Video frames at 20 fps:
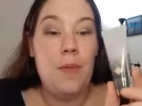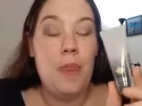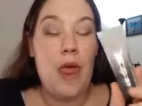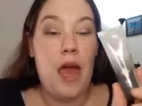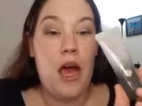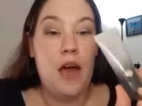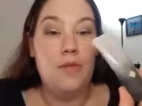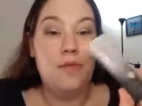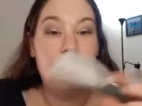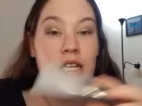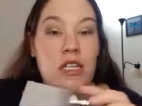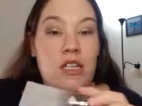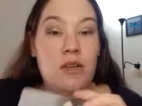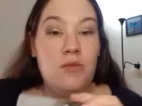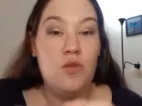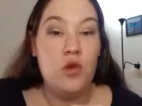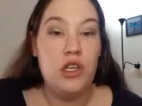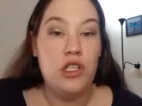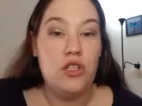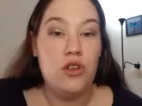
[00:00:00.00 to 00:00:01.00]
um,
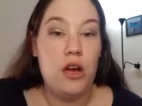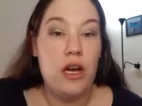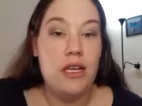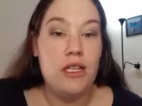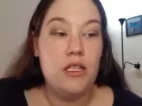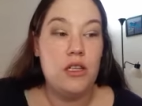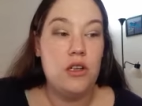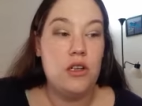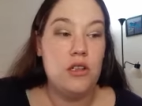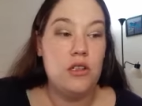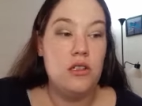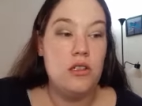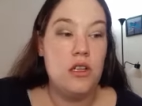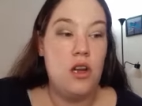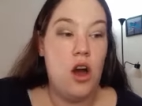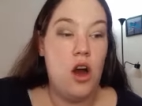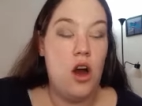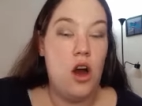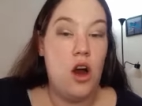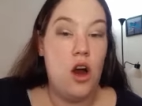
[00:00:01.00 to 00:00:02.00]
tinted moisturizers
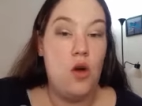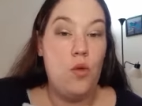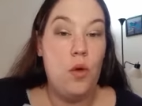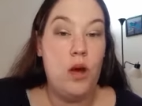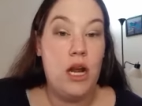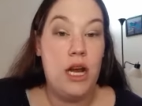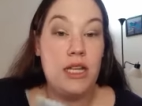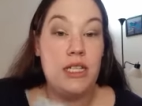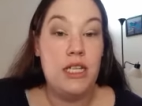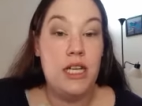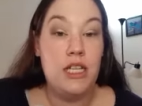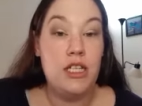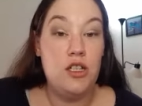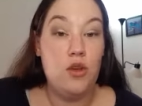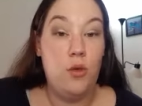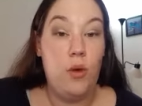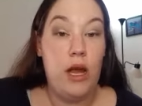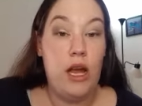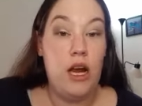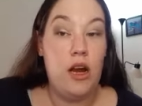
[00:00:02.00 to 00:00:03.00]
are what I tend
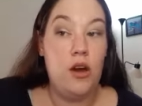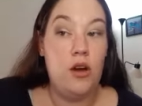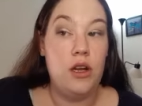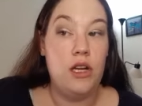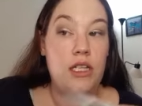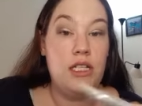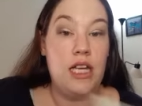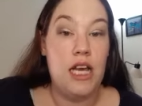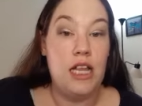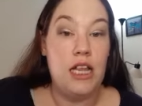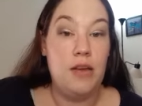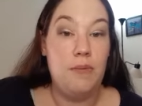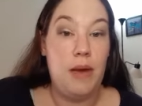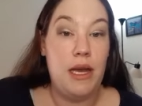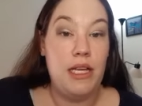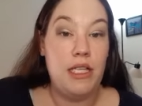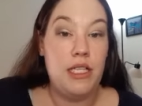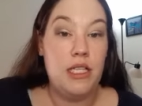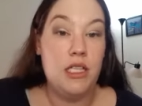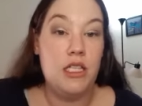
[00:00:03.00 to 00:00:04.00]
to wear on a daily
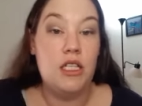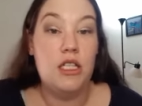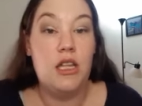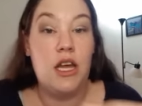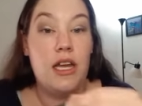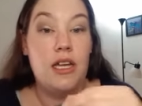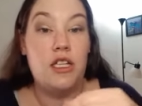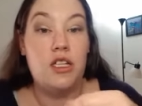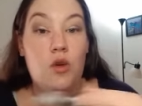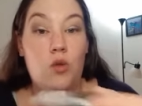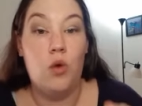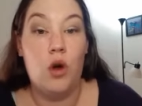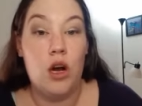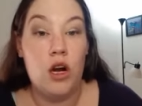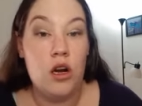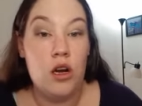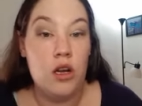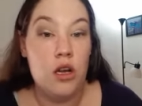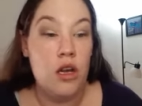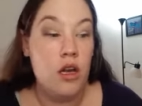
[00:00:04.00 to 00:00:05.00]
basis, like to
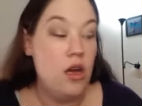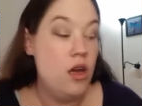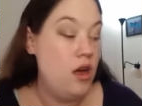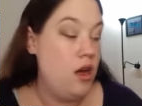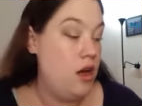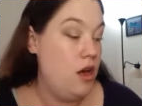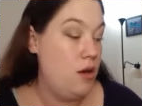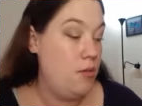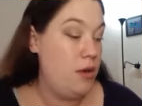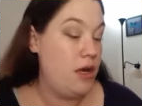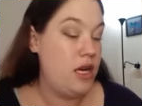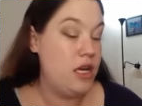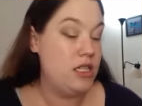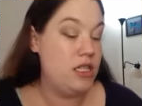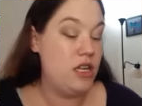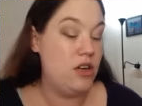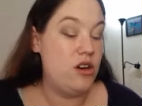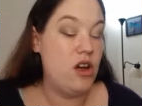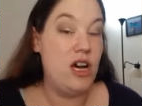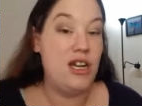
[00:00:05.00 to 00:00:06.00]
work,
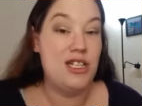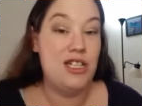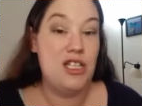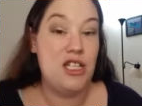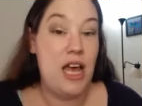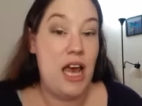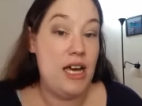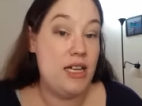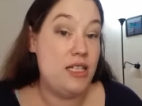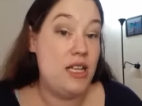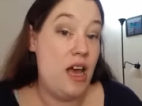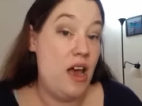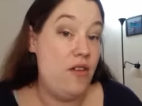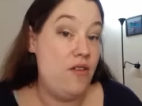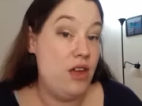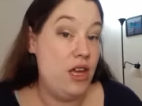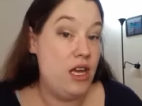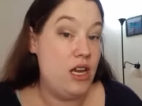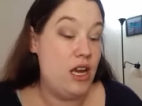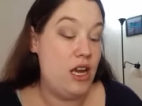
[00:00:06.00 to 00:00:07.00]
because they're not as
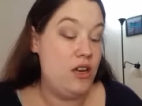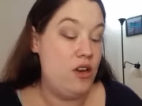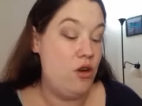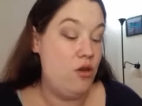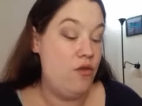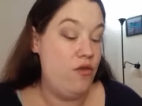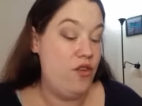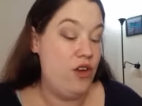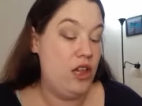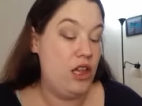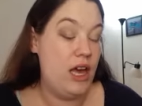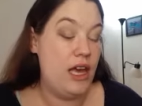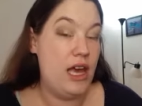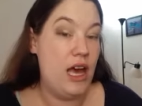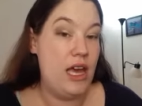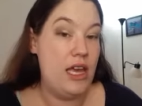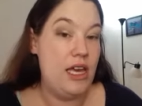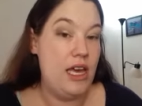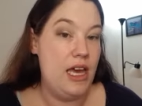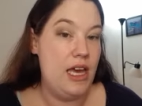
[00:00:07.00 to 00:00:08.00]
heavy and I don't feel like
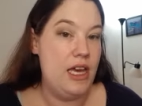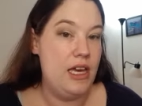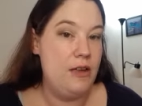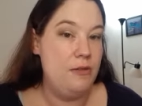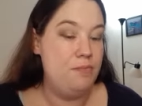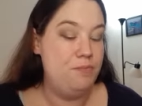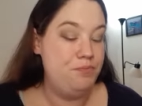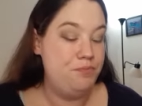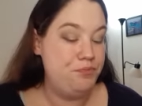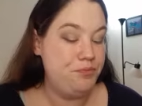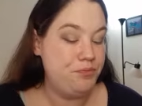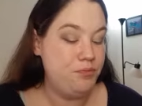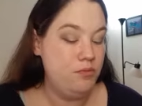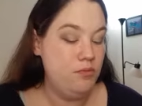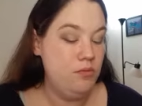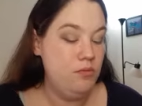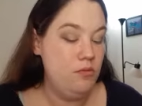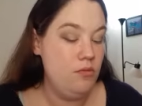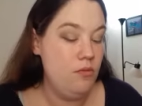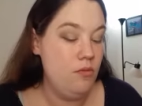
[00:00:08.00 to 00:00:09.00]
I get,
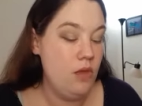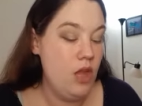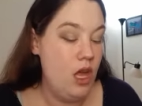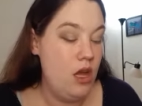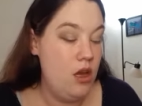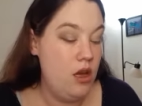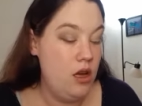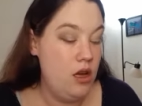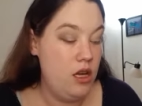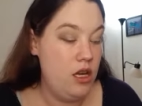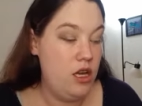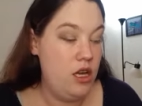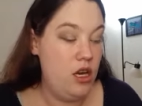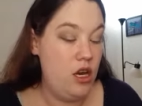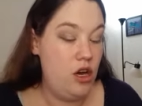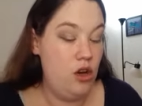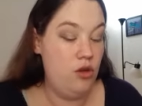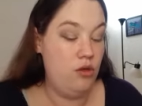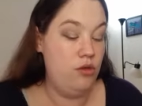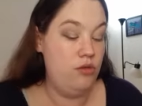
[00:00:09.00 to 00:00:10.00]
you
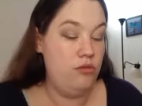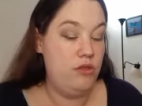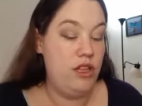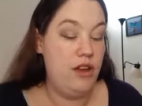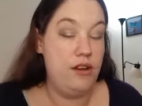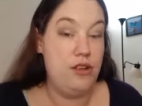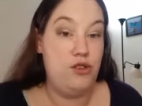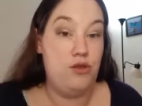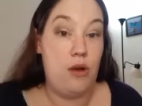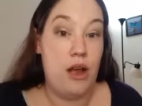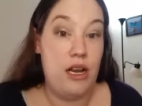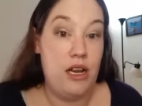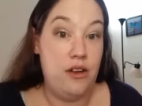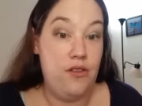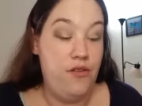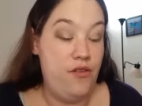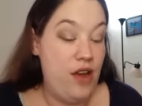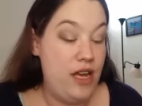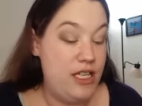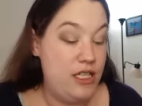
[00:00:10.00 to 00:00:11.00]
know, the
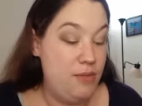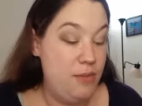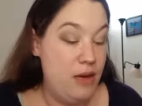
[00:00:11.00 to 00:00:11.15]
dreaded face